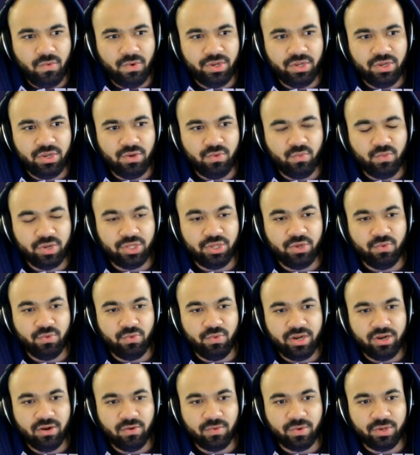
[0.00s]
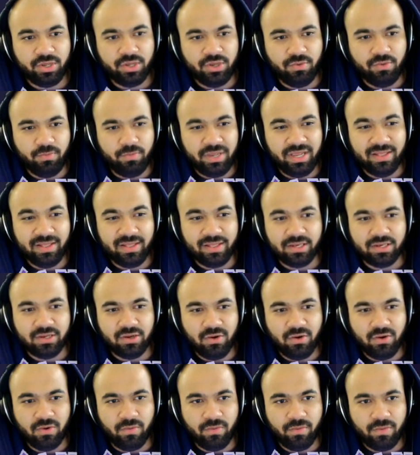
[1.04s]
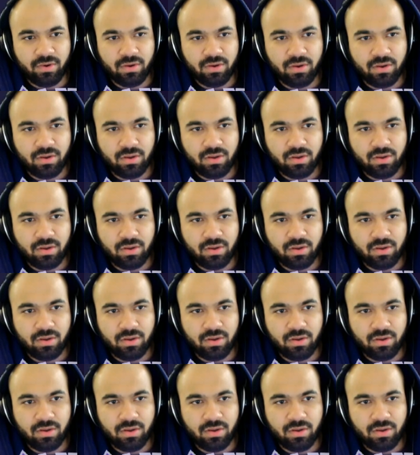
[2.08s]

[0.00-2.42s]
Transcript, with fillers: When you, will you win or will you be in the dome?